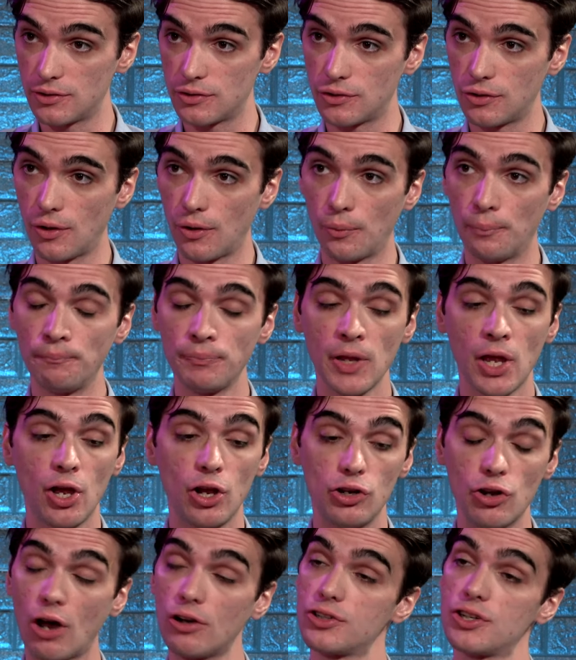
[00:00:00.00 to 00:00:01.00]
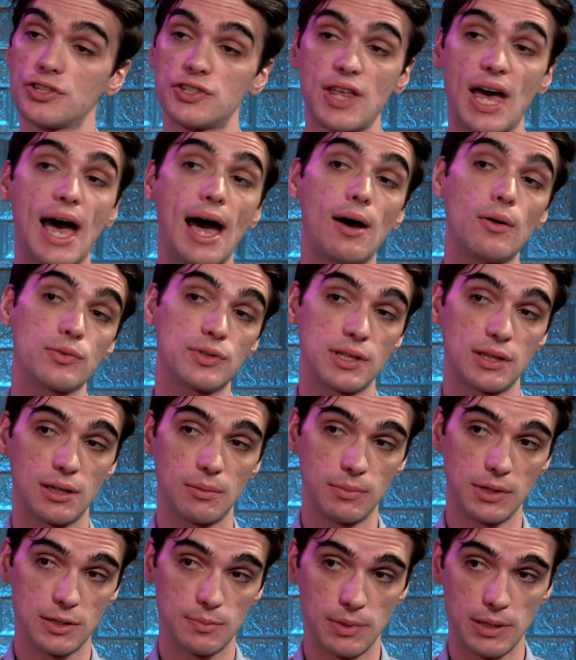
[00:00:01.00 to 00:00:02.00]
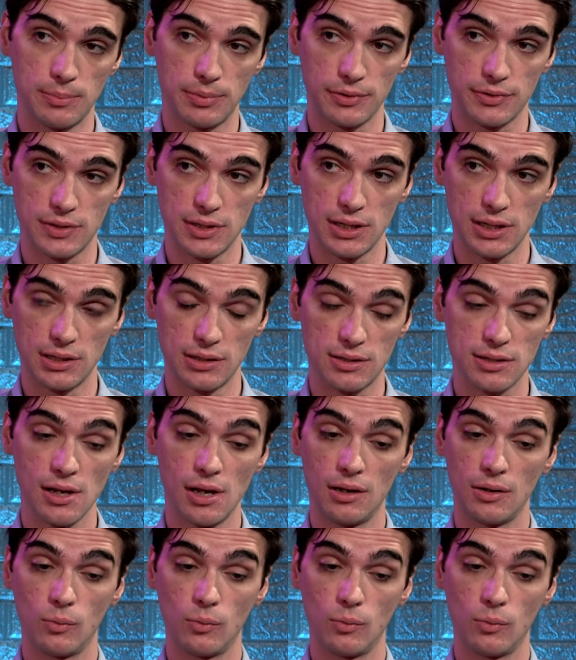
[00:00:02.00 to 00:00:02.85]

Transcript: So not just the housing that meets people's needs,